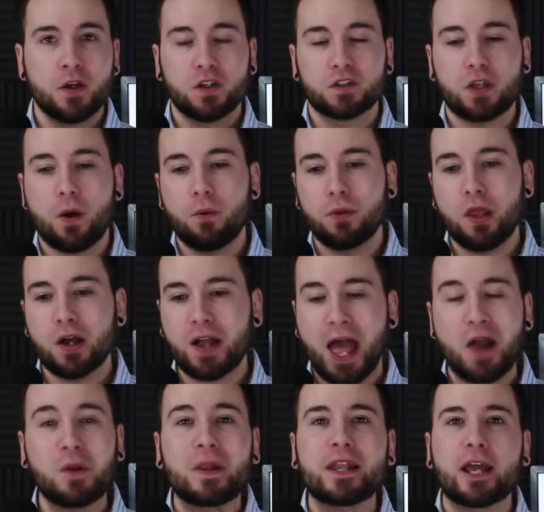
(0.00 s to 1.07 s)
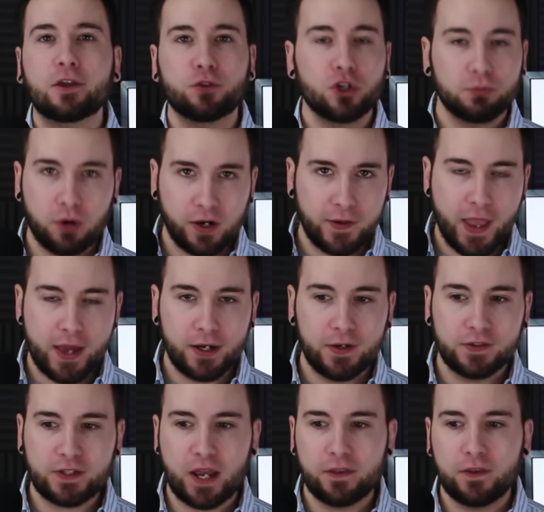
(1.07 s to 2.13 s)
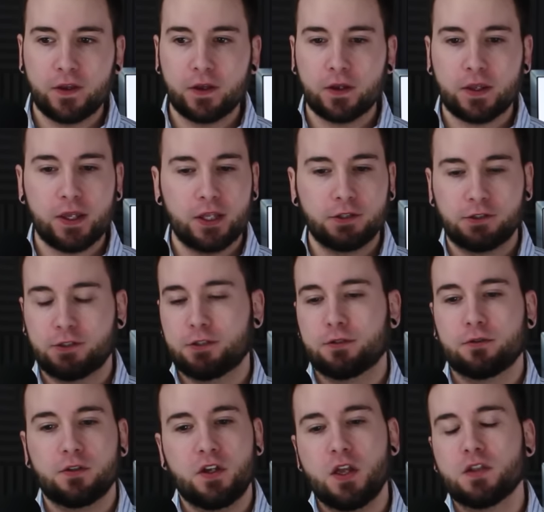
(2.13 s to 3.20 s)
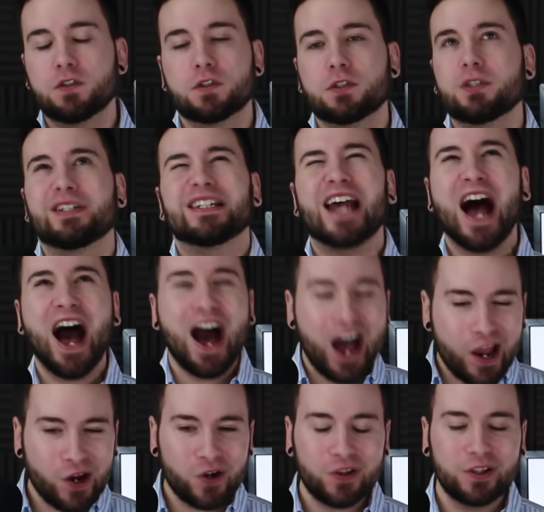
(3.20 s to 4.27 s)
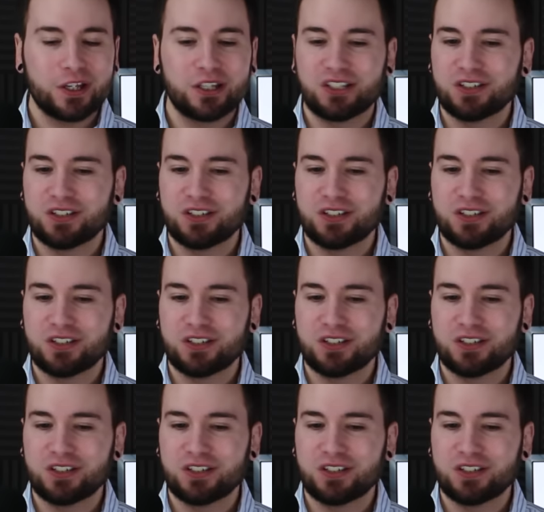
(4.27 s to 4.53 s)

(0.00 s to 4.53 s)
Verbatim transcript: So look, I don't like third party candidates. I think it's it's entirely